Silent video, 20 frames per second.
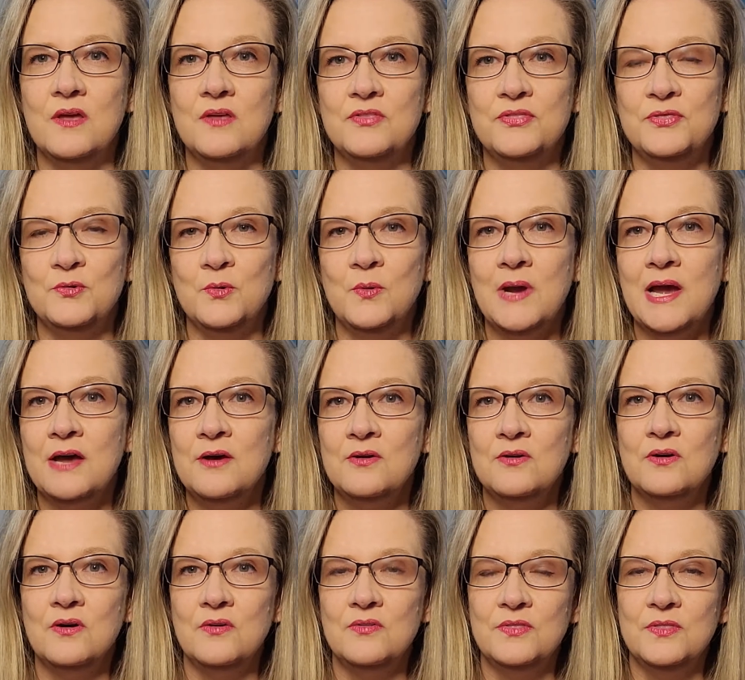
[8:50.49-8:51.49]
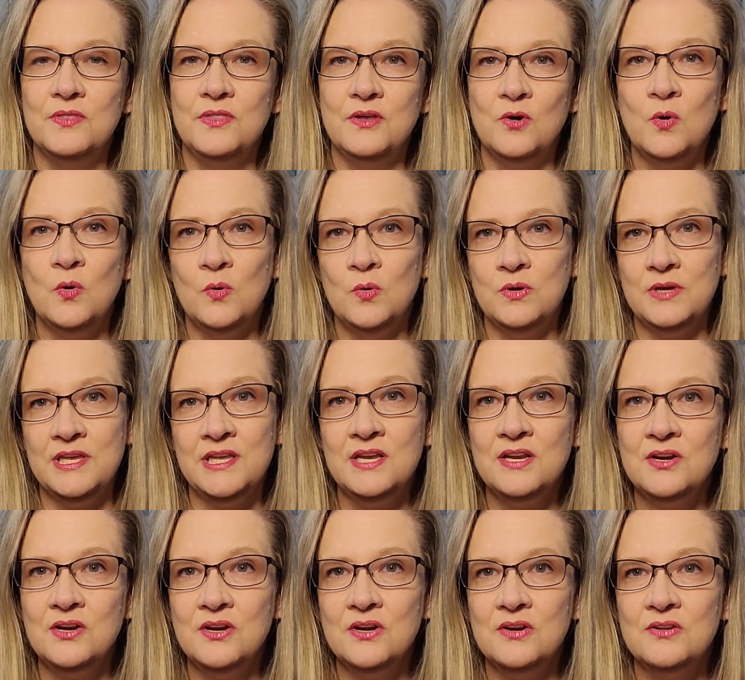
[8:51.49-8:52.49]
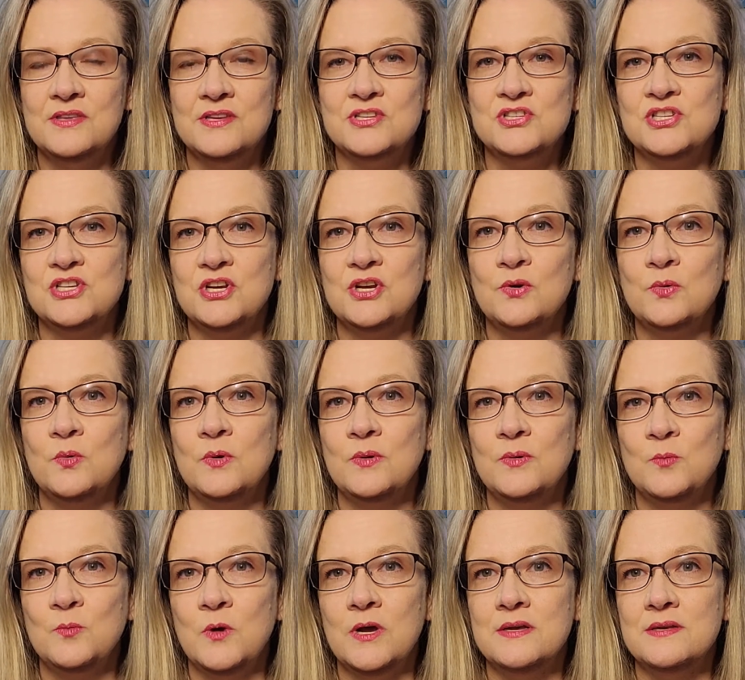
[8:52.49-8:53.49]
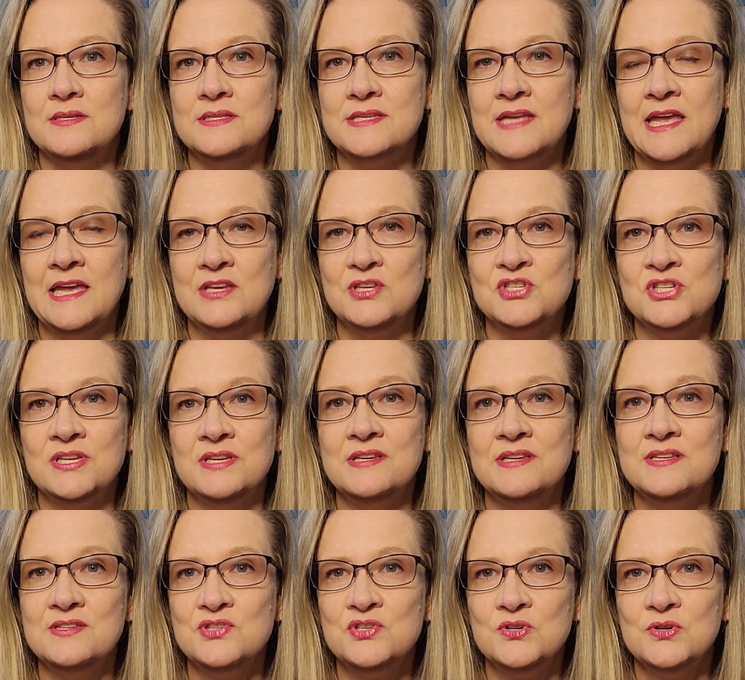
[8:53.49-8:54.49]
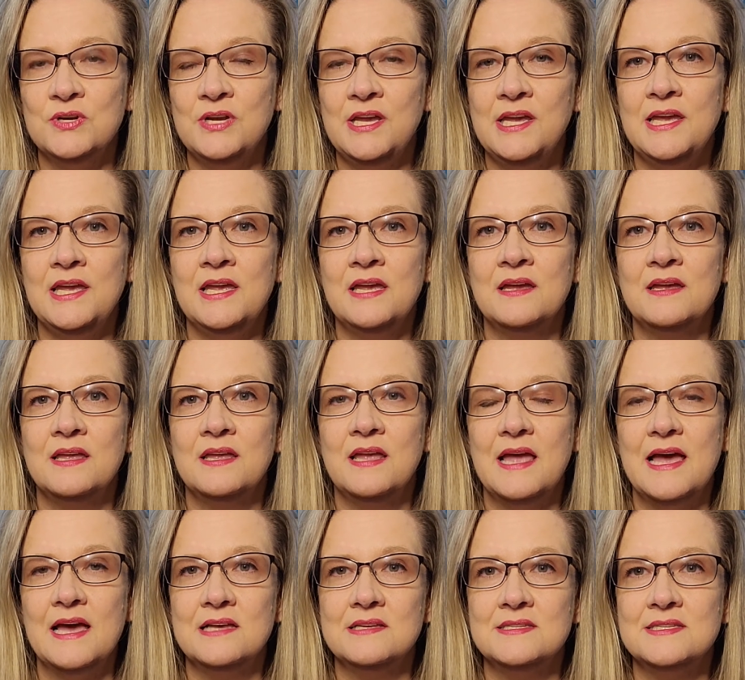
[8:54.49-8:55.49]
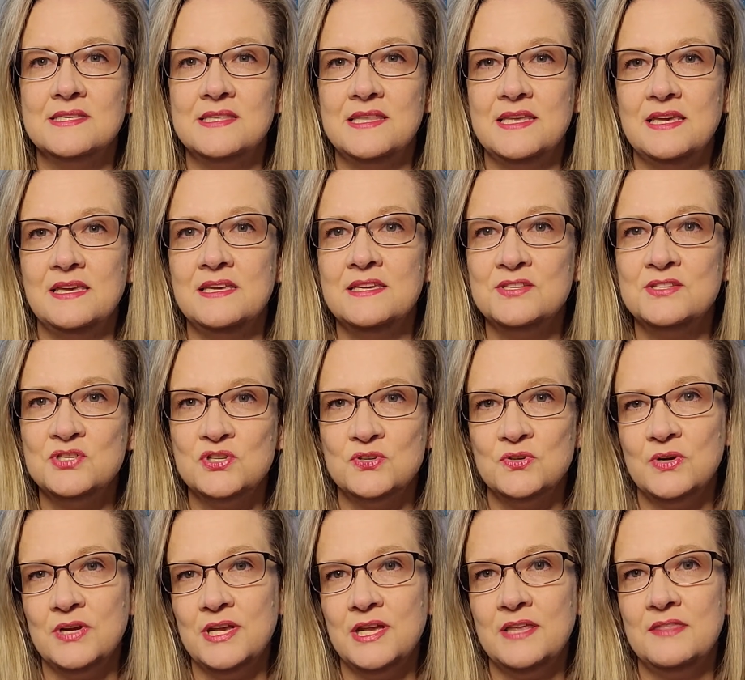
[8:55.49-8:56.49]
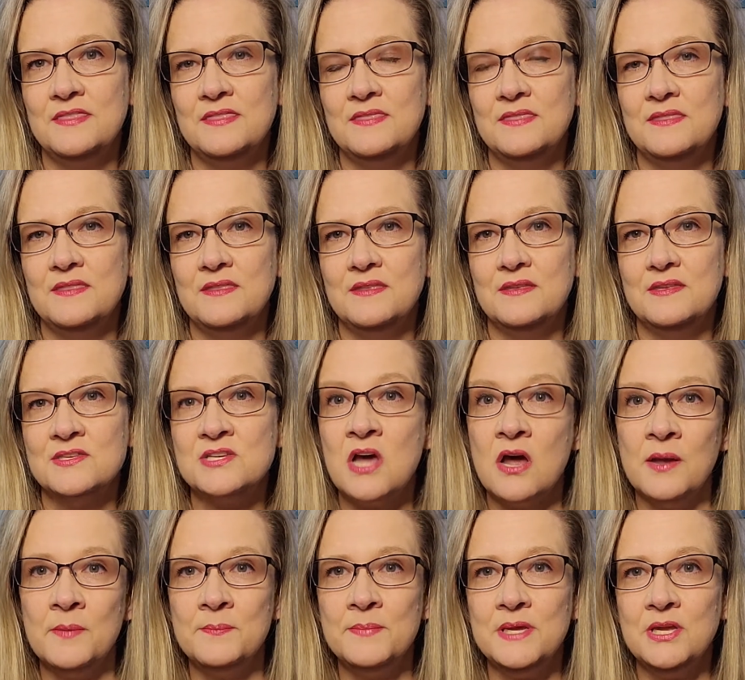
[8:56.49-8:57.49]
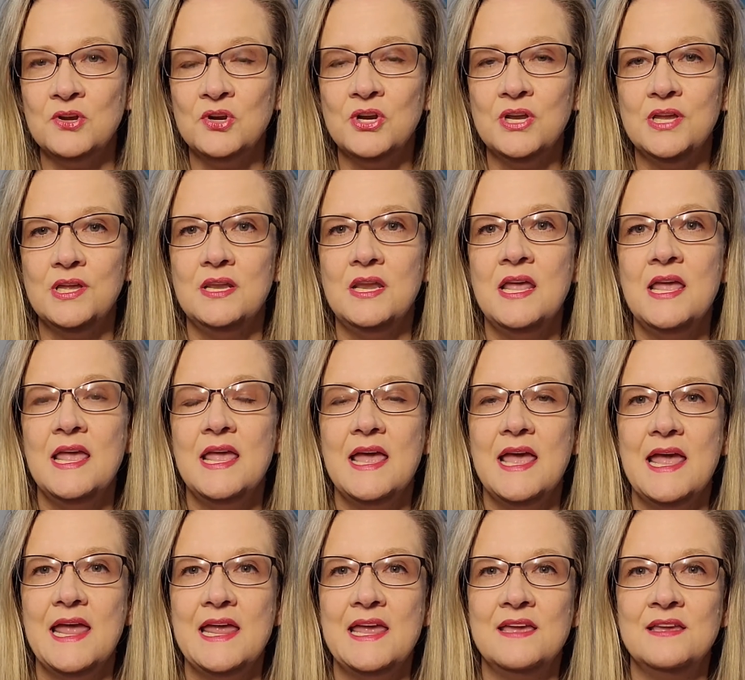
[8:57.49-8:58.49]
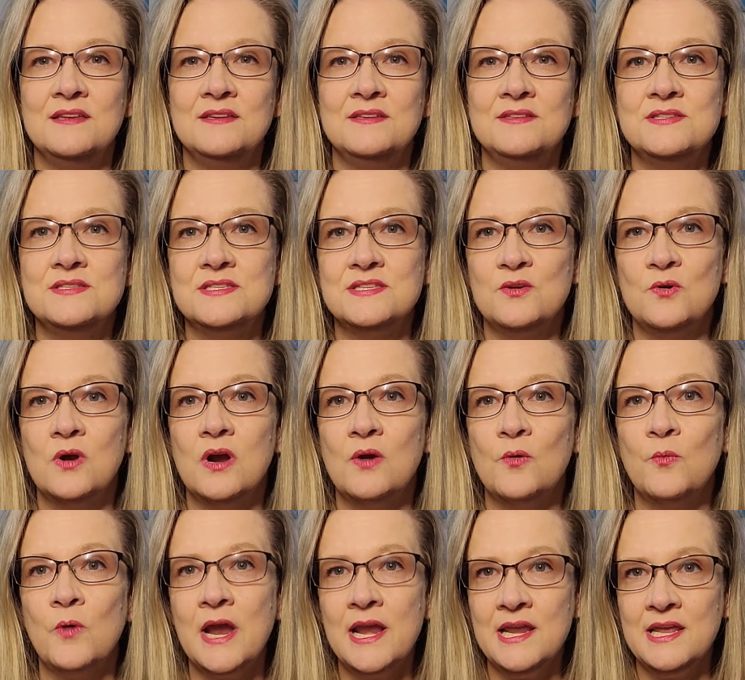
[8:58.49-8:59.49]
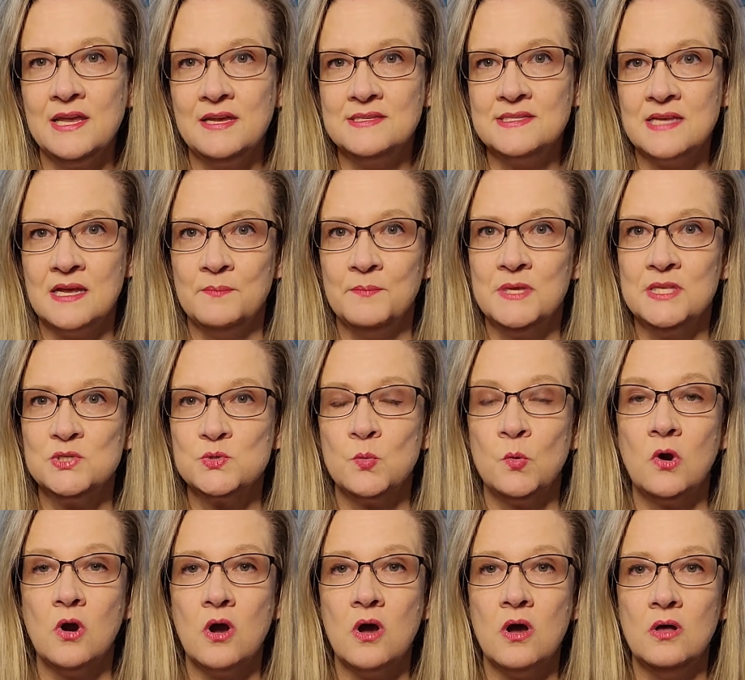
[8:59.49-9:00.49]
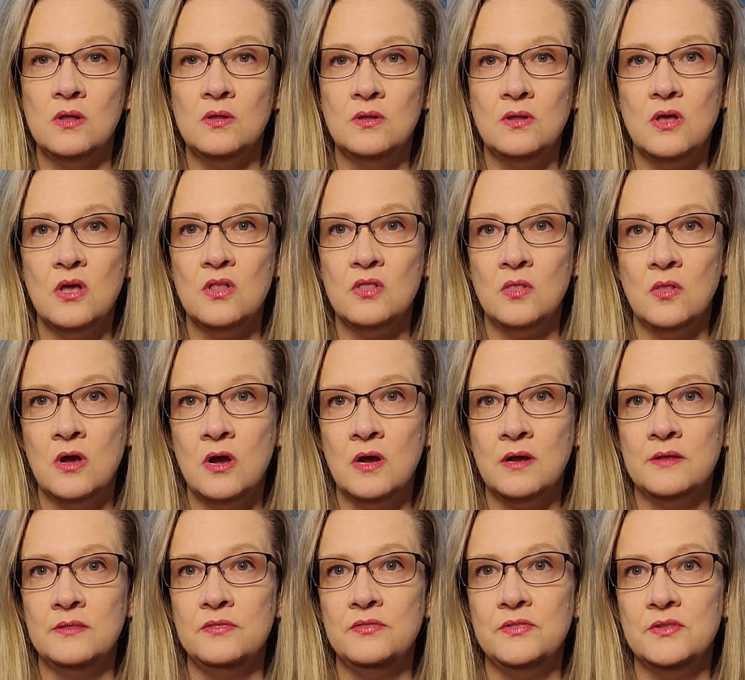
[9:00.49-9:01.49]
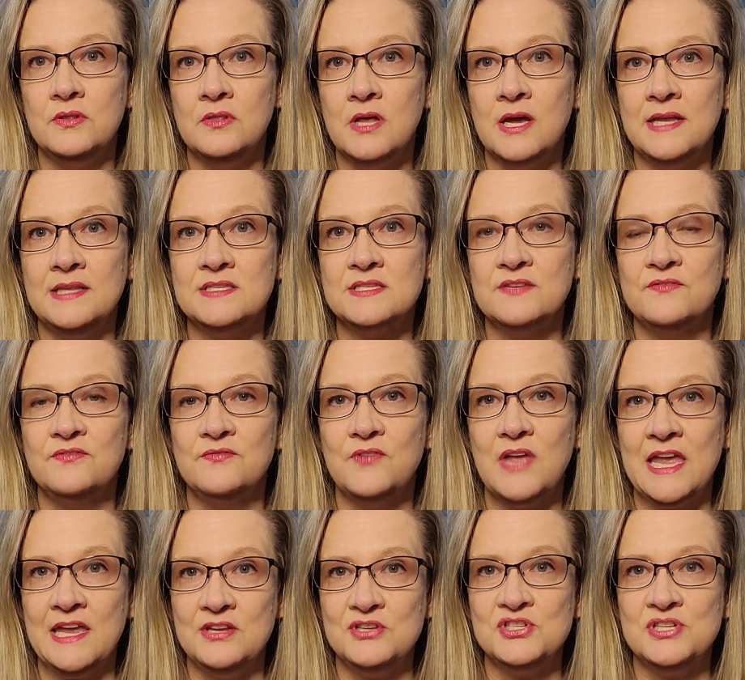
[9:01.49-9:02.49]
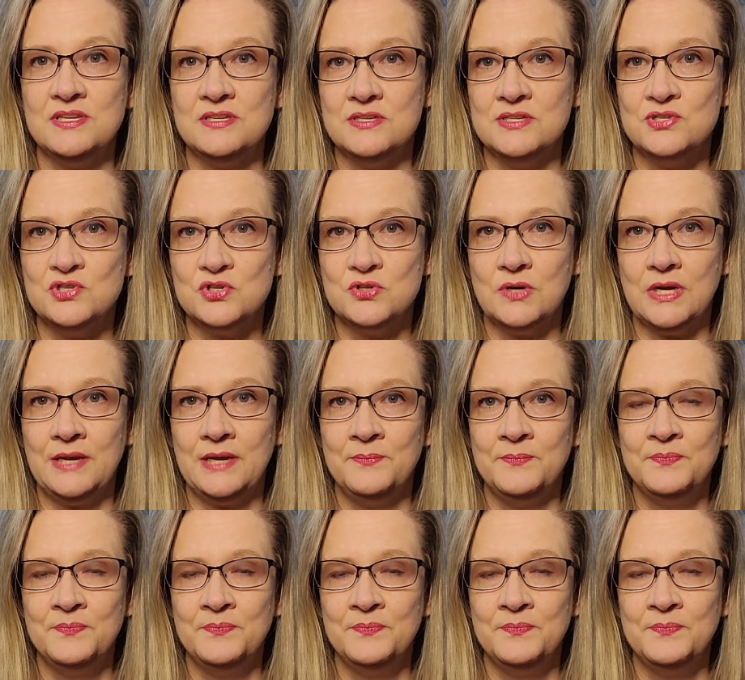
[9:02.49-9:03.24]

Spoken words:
Throughout the whole year, this year was ancient history as the history time period, and so our writing assignments were all along the lines of ancient history.